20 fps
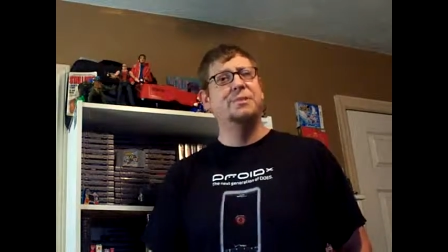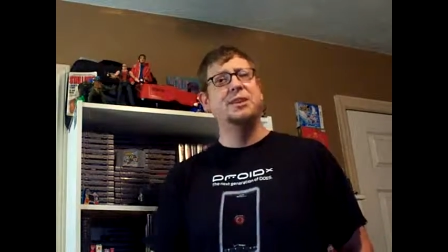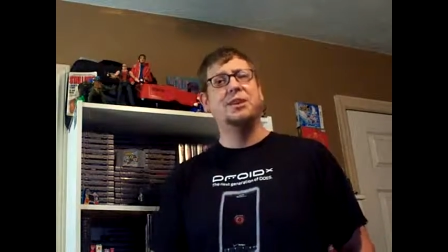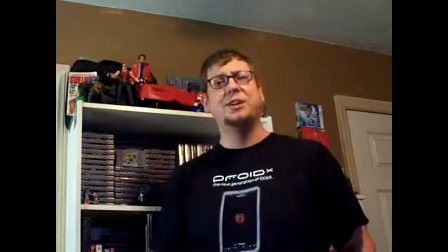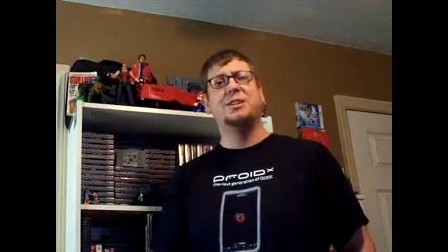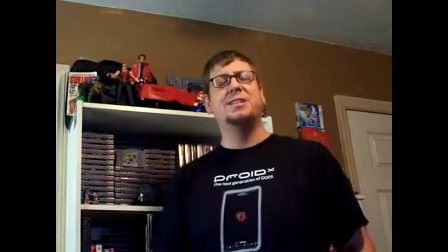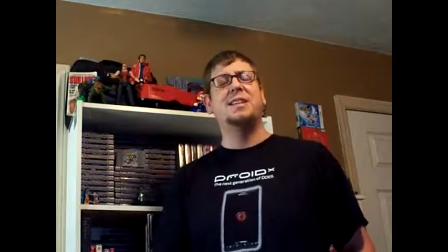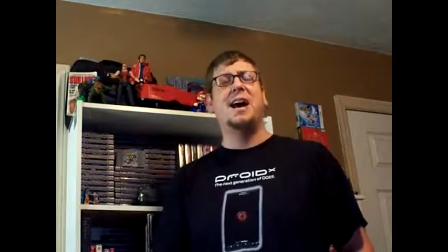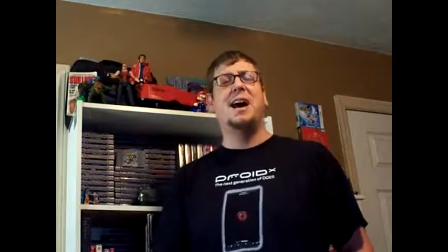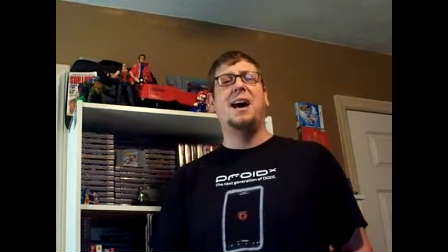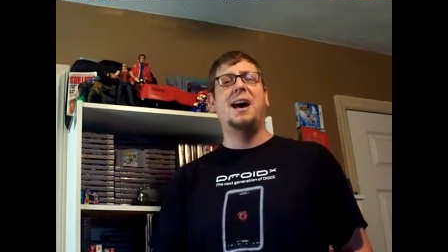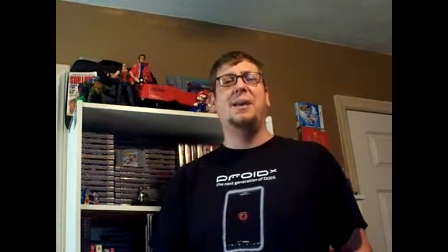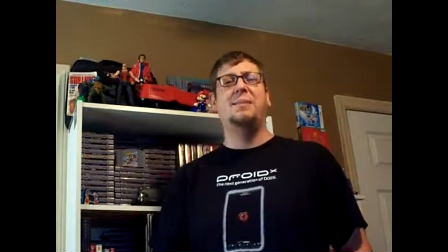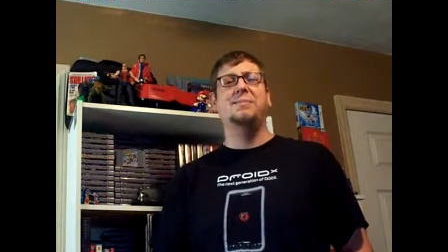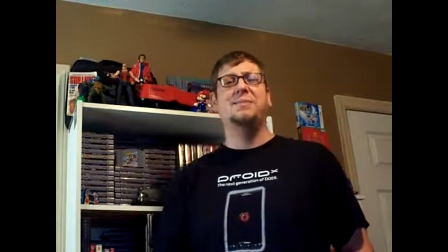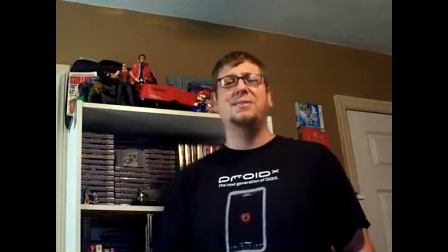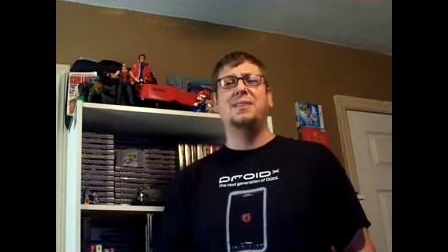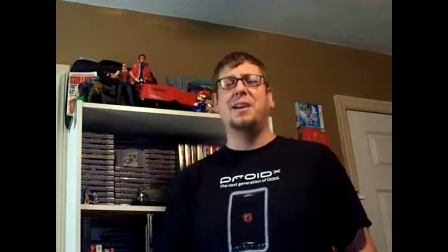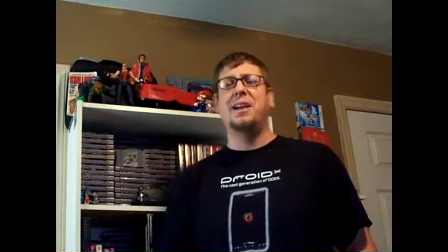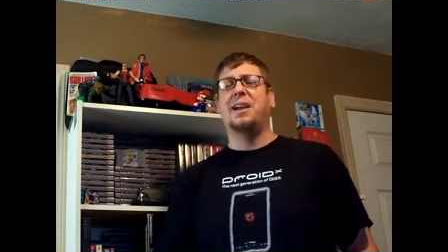Good
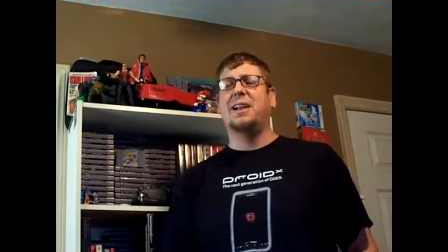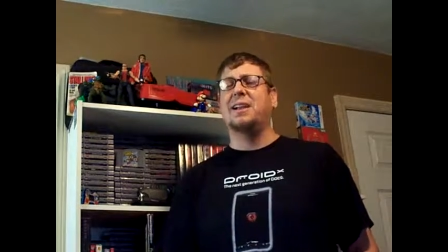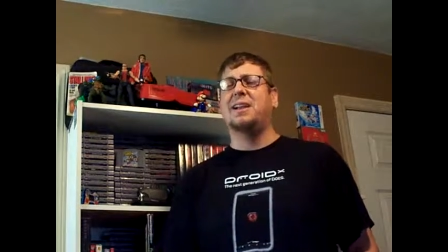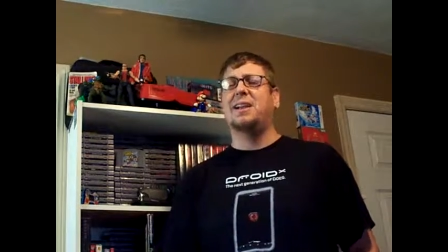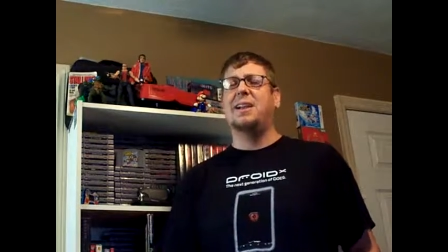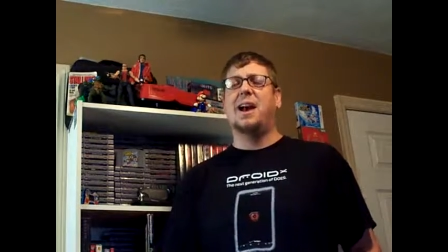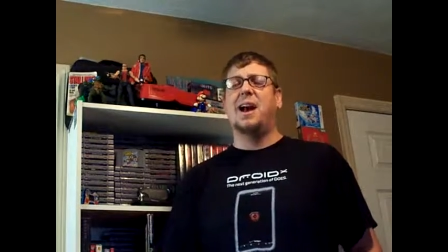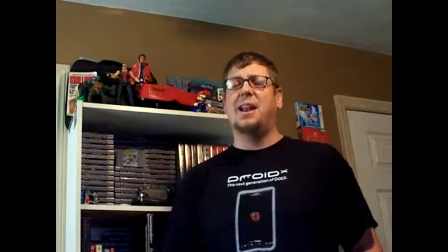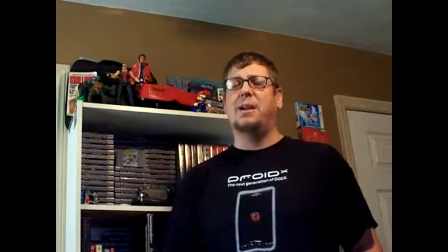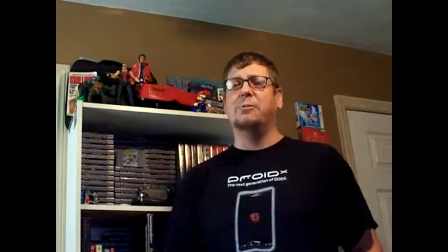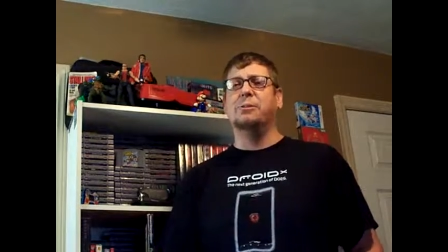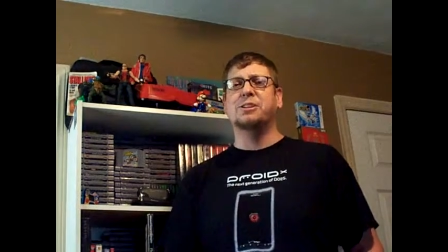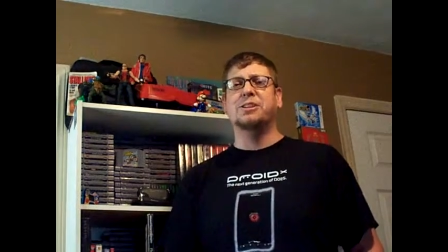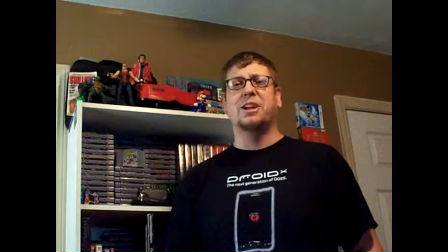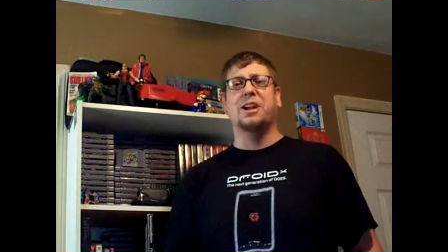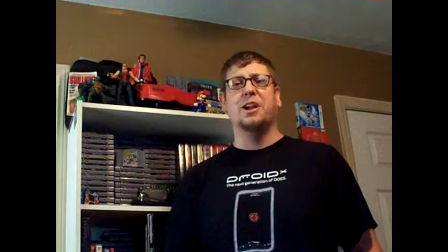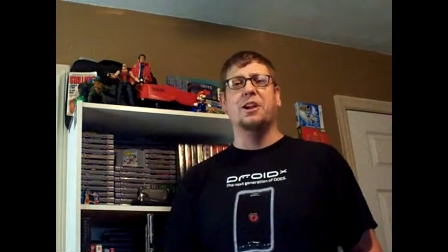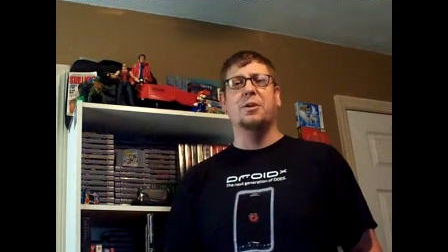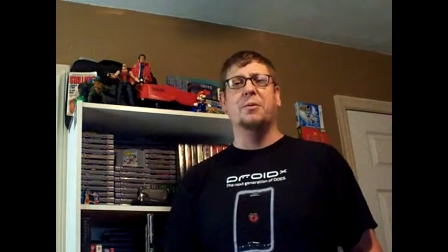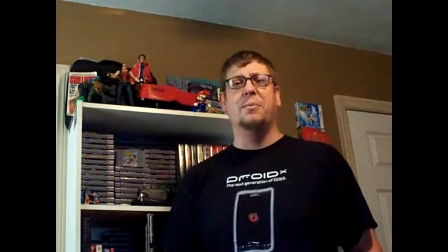times. God, I
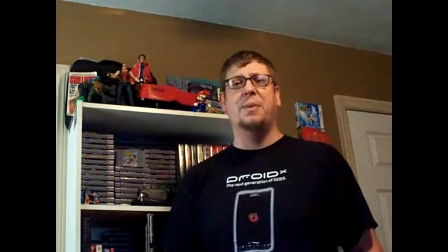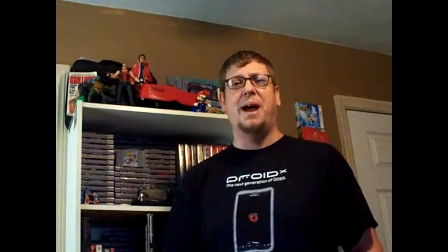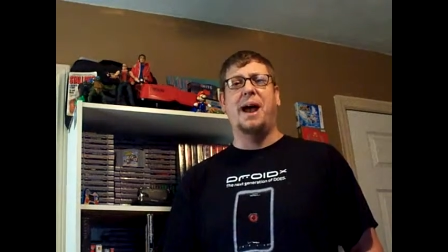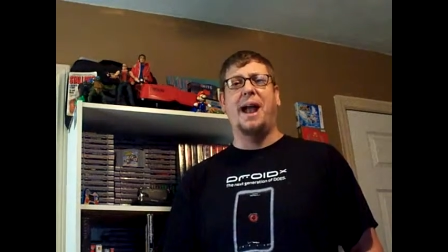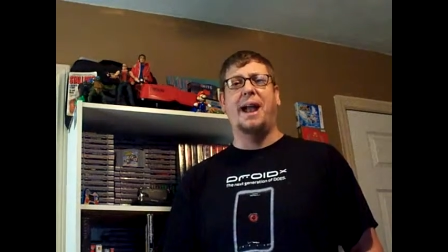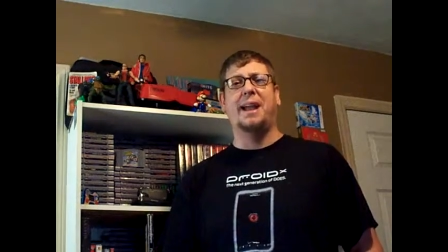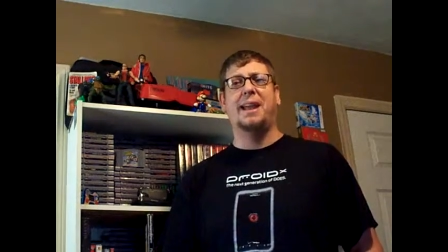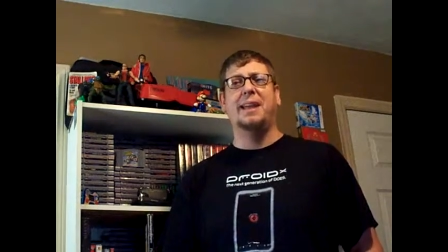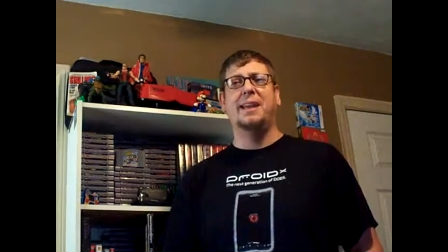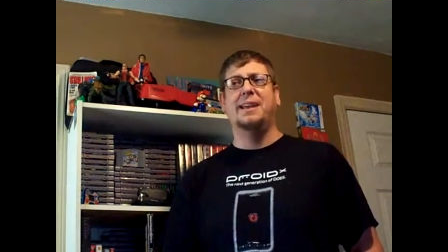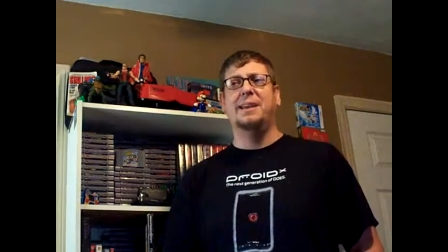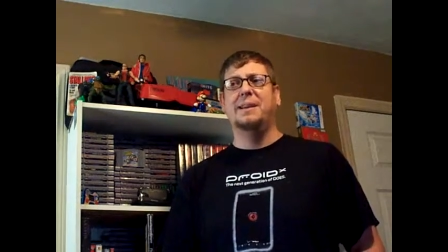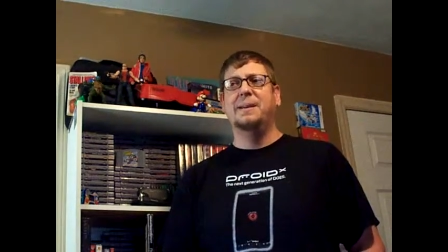wish I could go back.